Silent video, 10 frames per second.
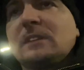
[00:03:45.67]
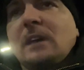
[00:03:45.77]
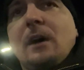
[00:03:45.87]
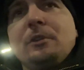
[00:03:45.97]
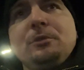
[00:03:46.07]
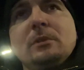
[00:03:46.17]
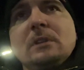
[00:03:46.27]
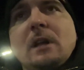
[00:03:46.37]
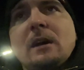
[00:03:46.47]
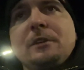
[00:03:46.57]
Like, how do you
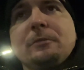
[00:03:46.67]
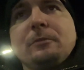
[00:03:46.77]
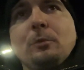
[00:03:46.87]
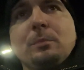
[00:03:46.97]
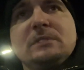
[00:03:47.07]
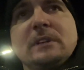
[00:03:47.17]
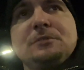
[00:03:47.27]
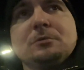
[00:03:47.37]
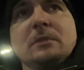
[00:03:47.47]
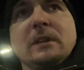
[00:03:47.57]
unlock your full
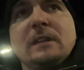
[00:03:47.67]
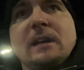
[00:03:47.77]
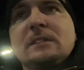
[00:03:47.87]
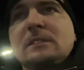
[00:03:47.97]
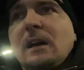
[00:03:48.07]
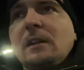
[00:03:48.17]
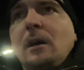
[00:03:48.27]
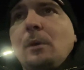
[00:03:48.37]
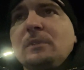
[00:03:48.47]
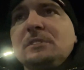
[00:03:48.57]
potential? Like, that's
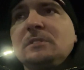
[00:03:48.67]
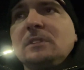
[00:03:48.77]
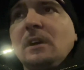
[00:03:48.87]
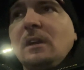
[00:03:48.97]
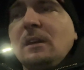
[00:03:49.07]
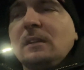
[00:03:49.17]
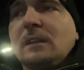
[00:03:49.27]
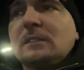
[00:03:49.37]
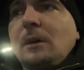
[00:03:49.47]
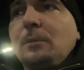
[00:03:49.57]

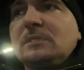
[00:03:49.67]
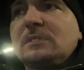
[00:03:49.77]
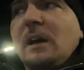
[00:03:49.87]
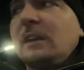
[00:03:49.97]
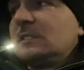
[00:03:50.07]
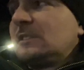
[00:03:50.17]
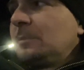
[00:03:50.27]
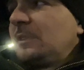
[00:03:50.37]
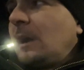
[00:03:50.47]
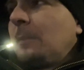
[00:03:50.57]
always kind of
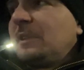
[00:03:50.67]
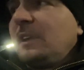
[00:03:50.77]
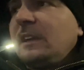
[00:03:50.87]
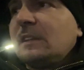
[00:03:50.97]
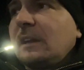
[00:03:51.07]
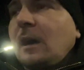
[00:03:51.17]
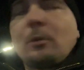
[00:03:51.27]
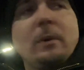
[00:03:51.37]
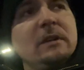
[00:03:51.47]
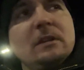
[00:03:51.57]
something I'm thinking, like, how
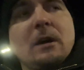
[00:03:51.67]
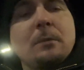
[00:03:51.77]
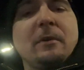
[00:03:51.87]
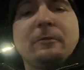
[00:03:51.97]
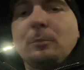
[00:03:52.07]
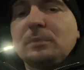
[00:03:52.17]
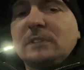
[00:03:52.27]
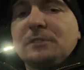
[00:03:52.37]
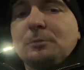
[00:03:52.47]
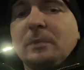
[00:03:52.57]
do I unlock my full
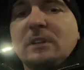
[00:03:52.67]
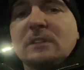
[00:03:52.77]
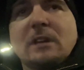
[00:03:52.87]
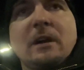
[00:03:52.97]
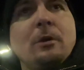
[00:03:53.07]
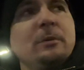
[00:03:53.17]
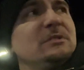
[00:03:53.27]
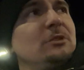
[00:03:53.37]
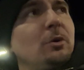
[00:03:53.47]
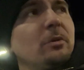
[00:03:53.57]
potential? Because I always
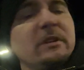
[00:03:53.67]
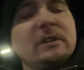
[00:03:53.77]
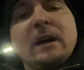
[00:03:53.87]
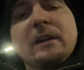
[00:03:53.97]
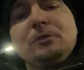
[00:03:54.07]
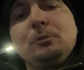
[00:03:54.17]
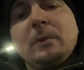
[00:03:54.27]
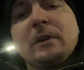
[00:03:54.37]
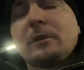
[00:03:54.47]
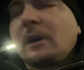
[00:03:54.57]
know that I can do
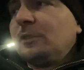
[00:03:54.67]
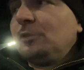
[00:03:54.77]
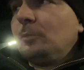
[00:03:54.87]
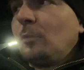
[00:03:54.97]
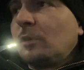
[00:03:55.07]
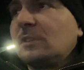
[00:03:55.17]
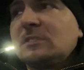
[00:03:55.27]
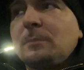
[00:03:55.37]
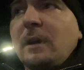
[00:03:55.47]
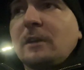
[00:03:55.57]
better, I can do more. It
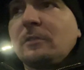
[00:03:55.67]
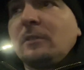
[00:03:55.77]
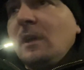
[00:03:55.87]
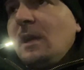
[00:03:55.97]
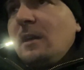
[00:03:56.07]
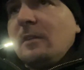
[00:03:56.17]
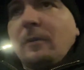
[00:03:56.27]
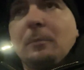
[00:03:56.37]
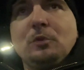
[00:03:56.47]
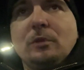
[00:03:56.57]
doesn't matter if
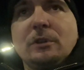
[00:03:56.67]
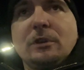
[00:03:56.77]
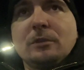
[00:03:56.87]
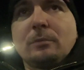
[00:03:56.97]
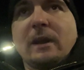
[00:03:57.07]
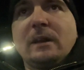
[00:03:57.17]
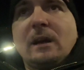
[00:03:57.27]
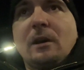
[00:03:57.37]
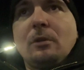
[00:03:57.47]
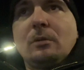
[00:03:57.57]
I'm doing good right
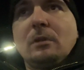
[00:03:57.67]
now.